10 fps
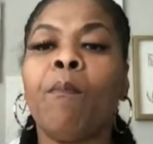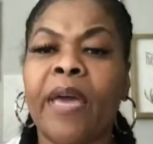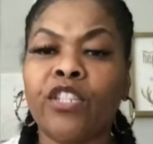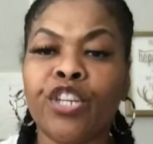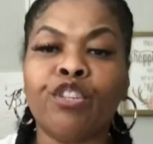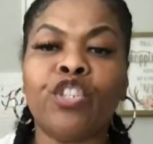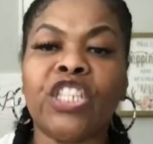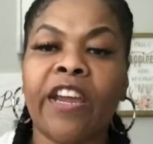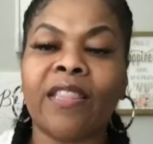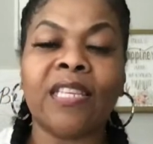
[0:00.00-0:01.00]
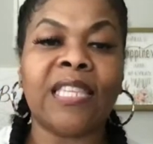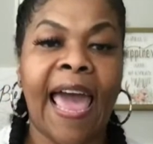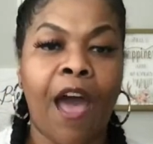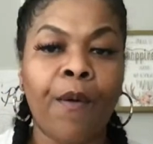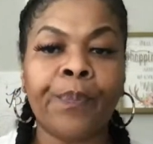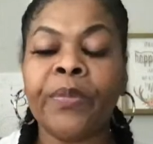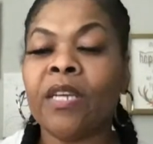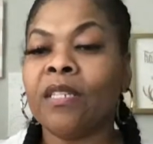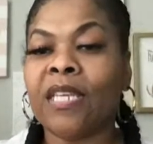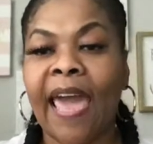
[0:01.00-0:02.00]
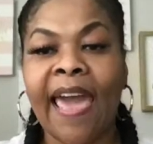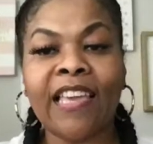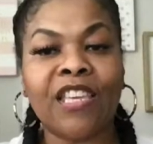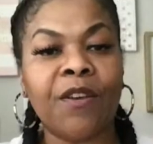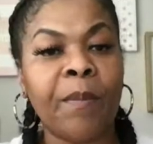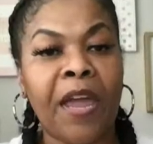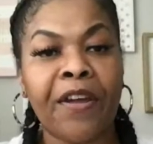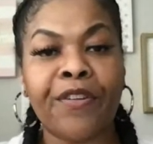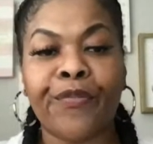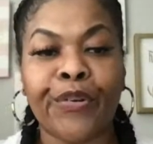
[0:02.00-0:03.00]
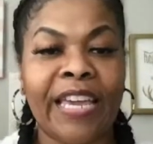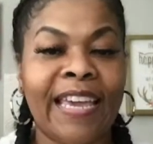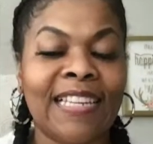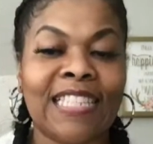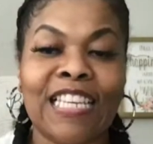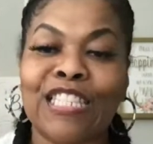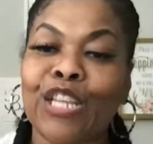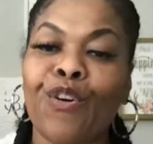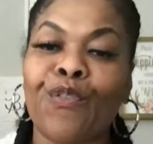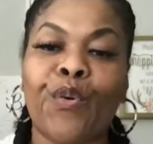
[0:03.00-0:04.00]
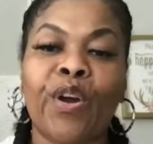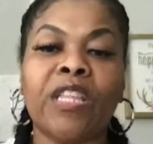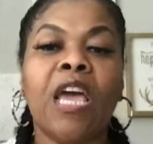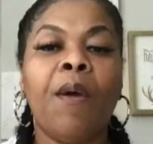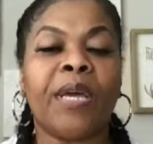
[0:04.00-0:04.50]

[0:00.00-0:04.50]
Make sure you share this out, tag your mid friends and so forth,